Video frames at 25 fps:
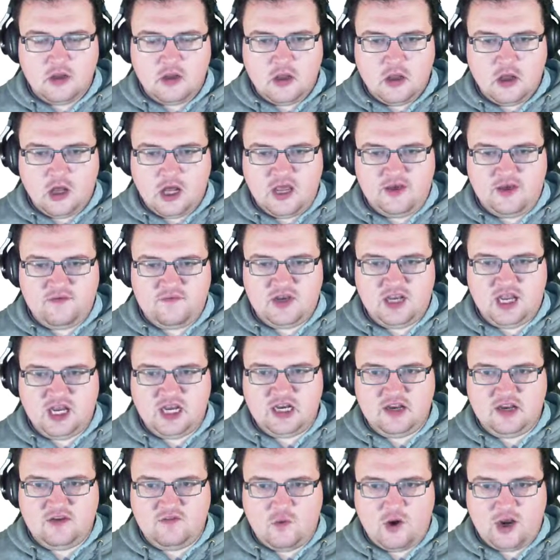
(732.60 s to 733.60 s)
I have
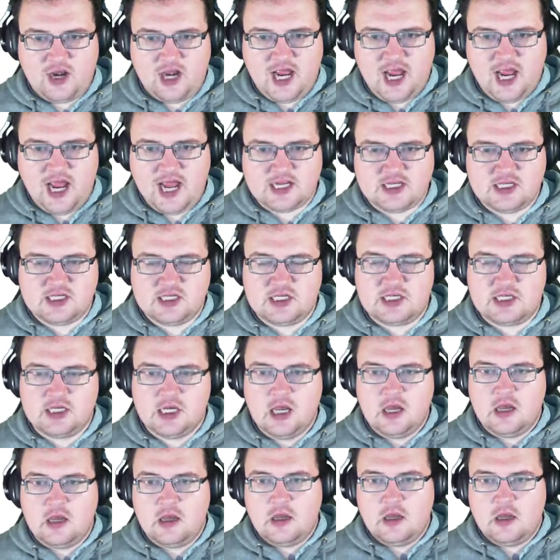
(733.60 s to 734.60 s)
-1x.
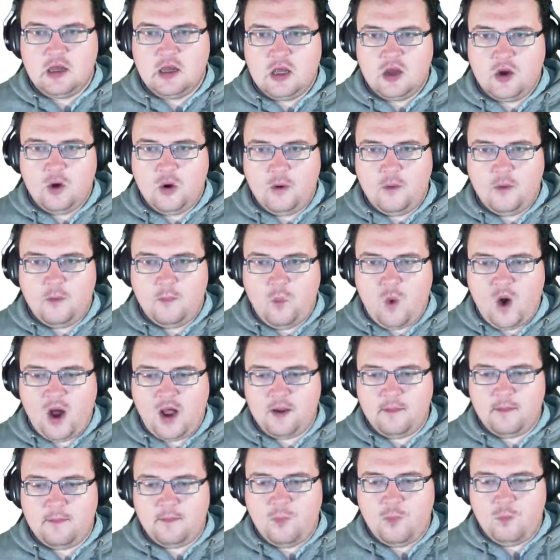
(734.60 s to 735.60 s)

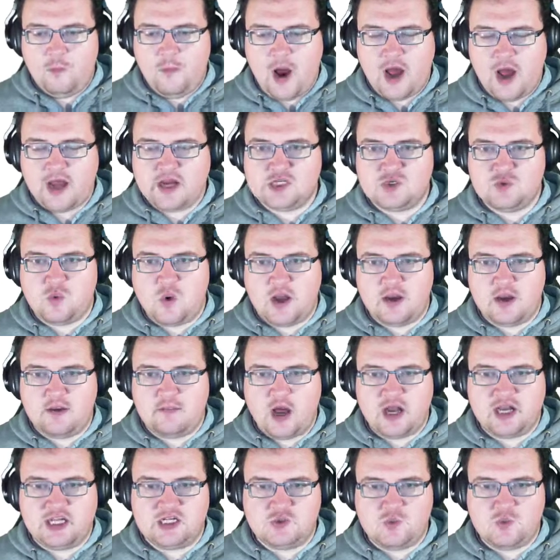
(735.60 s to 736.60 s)
What -1
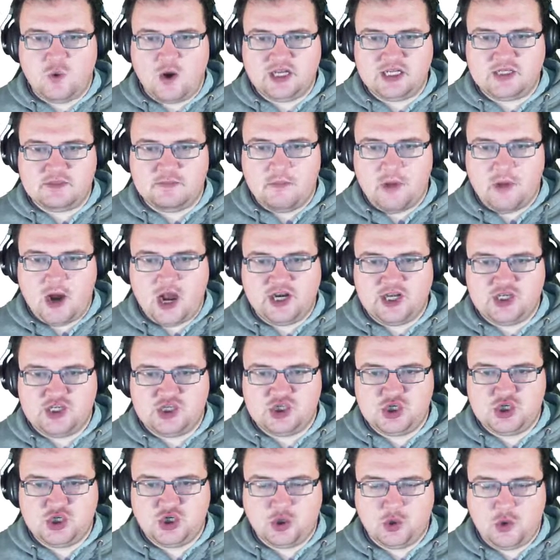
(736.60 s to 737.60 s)
minus 1 is
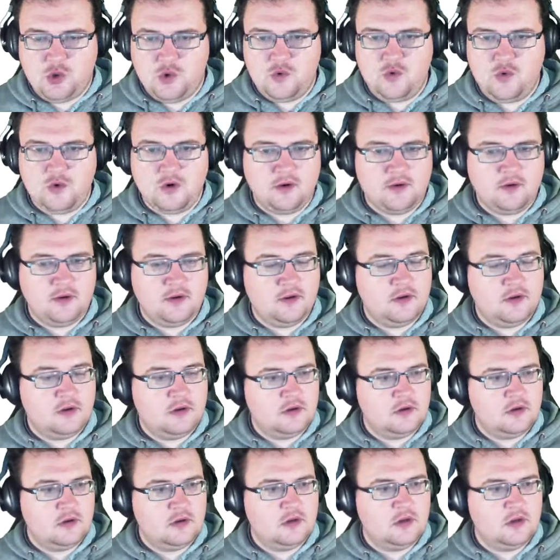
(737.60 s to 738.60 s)
-2.
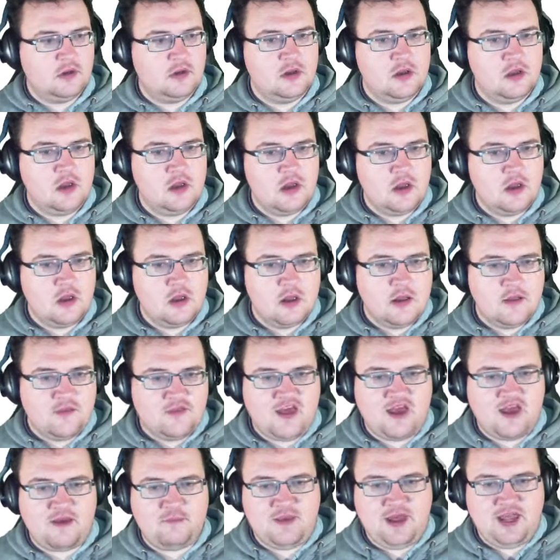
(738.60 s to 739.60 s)

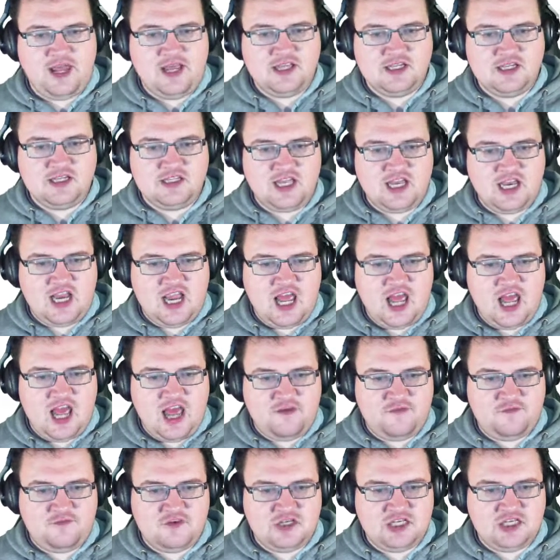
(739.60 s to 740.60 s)
That means that
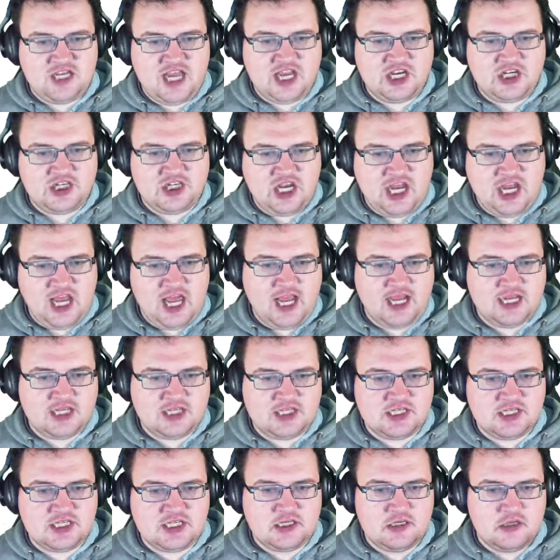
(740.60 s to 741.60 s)
f dash
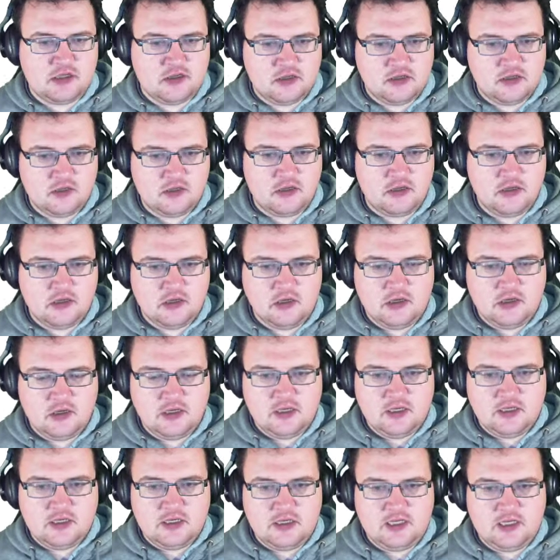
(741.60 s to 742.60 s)
x
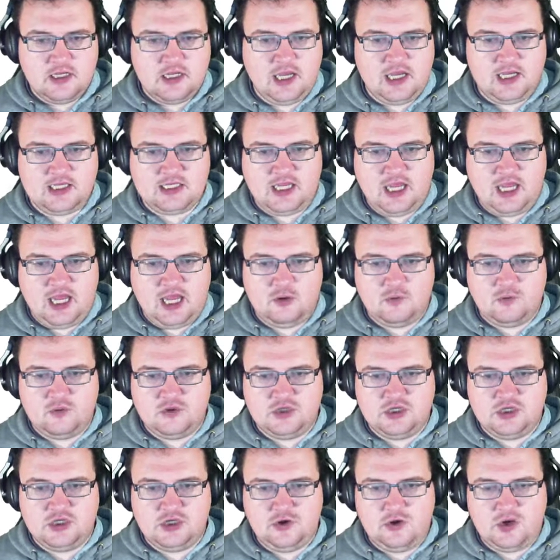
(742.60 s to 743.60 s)
is equal
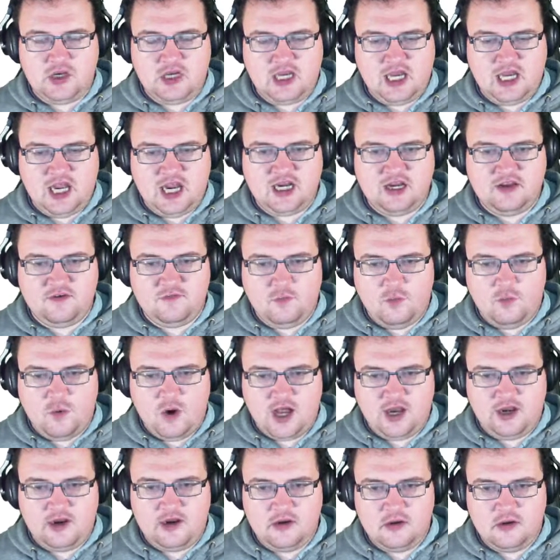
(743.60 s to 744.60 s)
to
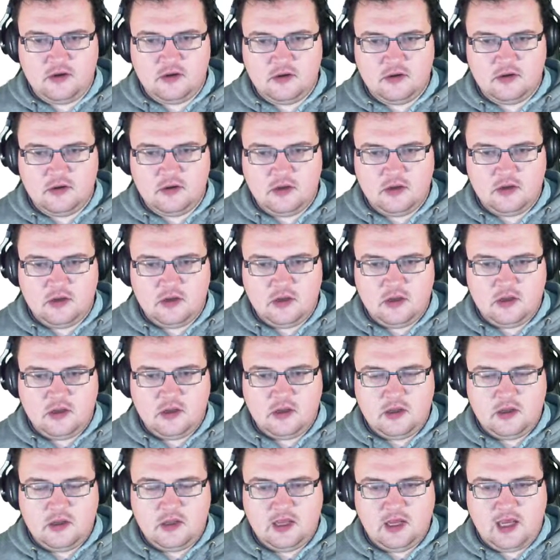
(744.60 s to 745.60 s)
-1
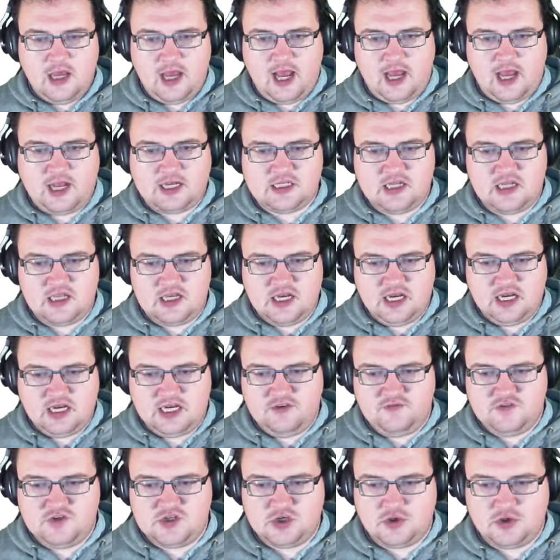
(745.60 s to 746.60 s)
x to the
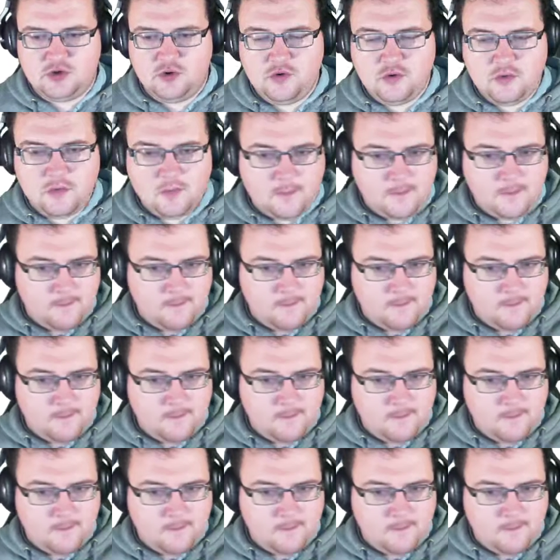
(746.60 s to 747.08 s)
-2,